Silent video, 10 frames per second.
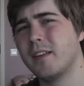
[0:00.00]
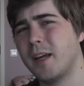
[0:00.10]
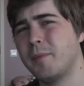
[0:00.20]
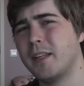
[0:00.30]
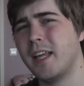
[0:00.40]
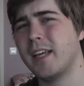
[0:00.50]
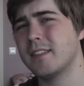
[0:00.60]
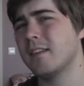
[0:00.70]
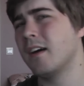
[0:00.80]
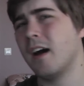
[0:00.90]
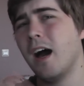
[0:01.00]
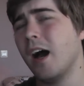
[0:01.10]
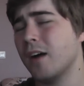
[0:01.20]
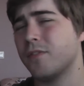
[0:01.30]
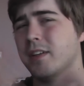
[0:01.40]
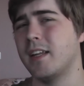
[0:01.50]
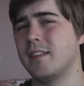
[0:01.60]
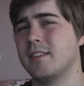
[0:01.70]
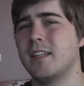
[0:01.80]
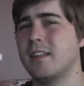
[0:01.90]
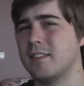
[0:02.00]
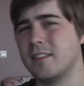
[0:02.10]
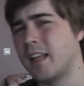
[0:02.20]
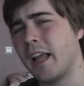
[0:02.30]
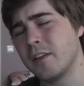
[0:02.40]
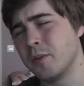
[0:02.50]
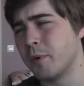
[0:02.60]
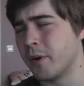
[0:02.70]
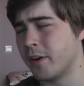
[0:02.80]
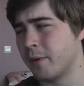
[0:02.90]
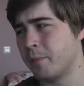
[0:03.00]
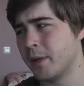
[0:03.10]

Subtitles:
it takes half an incense stick to burn.